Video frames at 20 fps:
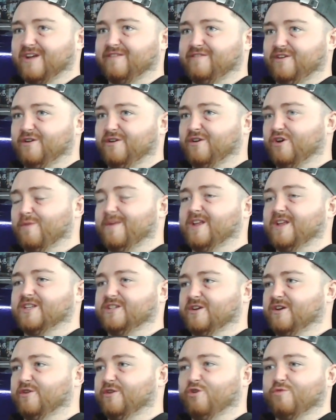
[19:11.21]
If you're coming
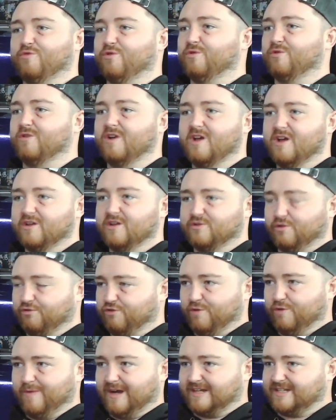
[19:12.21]
into a normal sort of
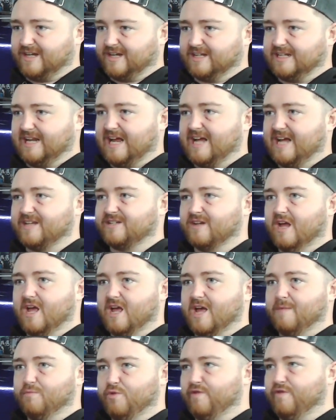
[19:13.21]
group exercise class,
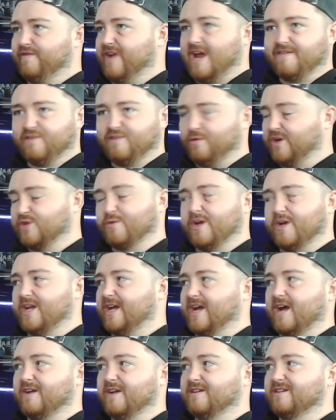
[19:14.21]
move in every which way you
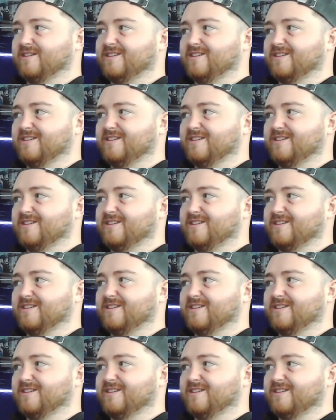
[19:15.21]
can.